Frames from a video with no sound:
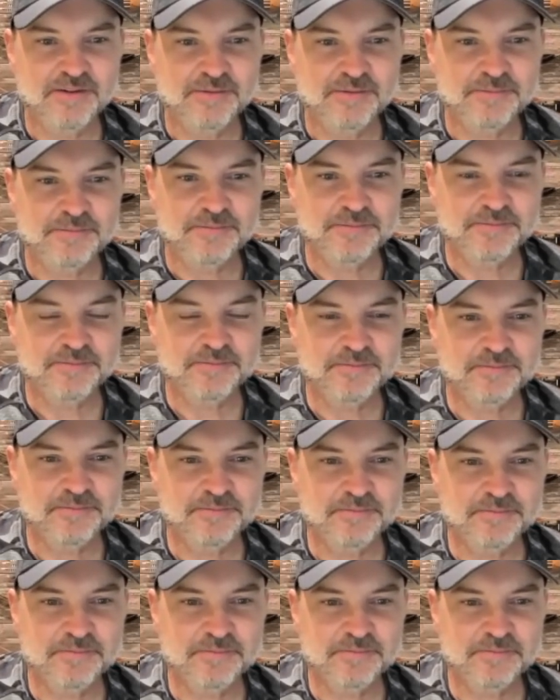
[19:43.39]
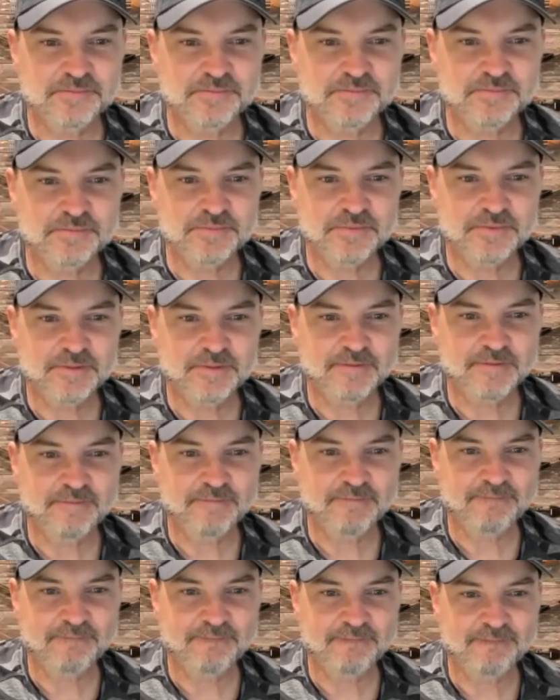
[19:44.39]

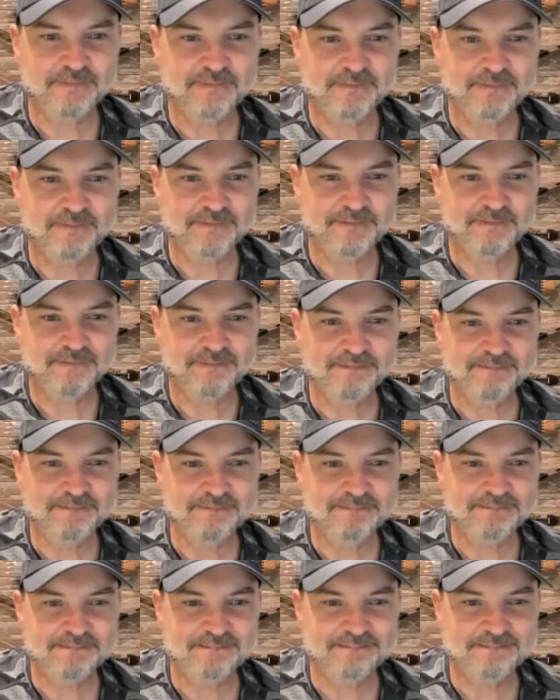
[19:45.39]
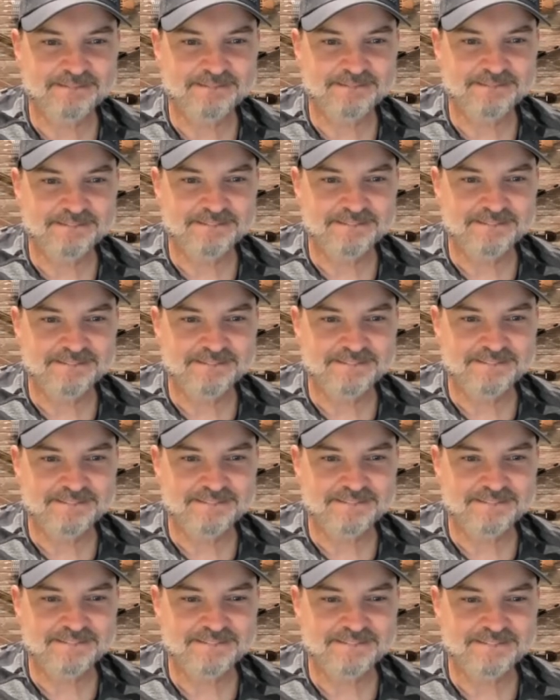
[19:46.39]

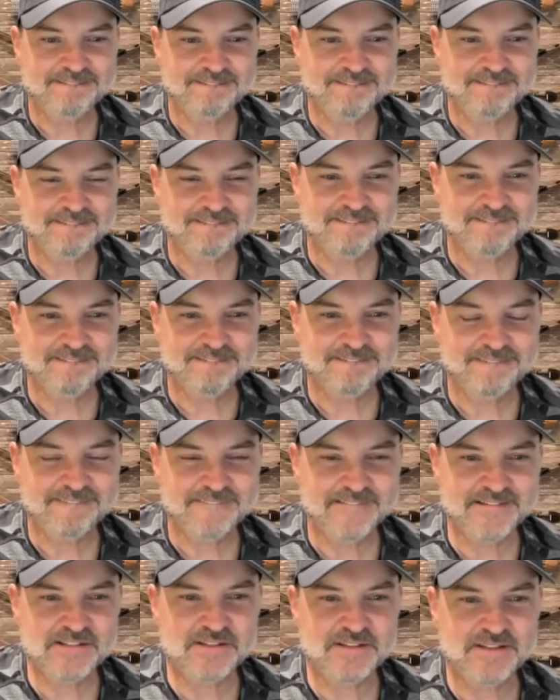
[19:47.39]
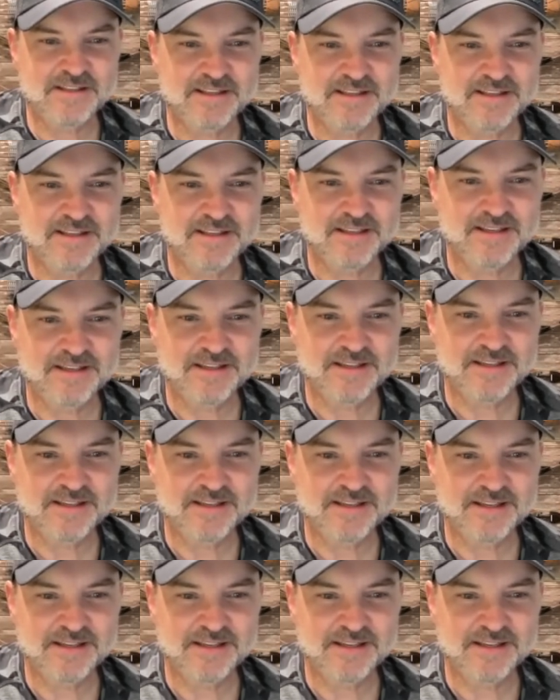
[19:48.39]

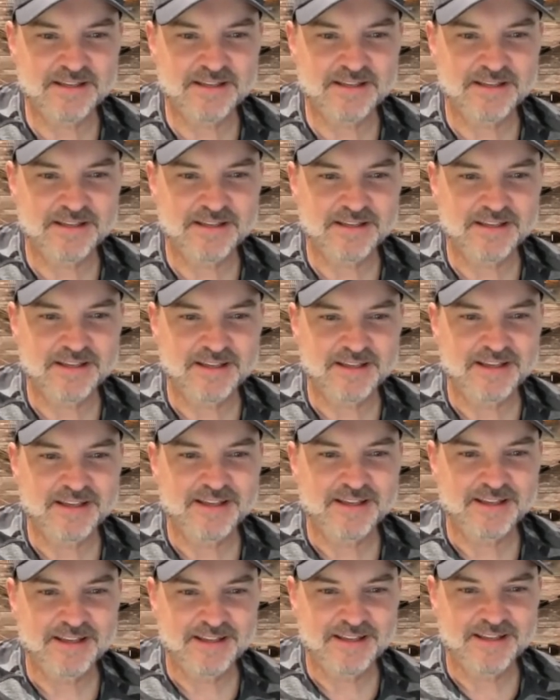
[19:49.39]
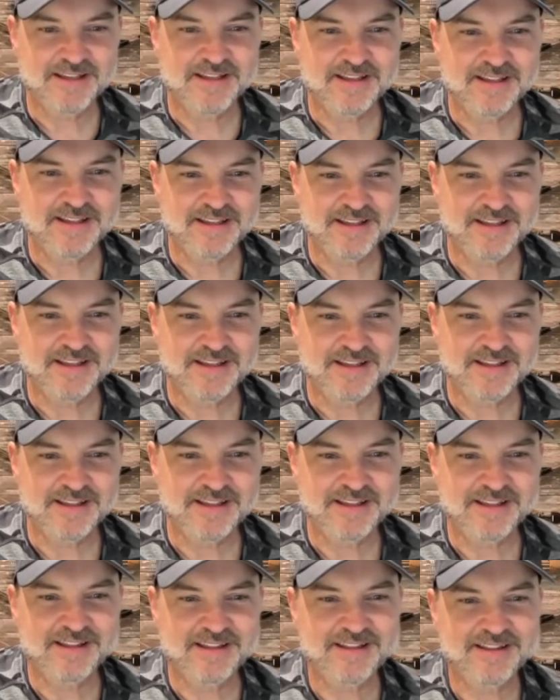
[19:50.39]
(silent)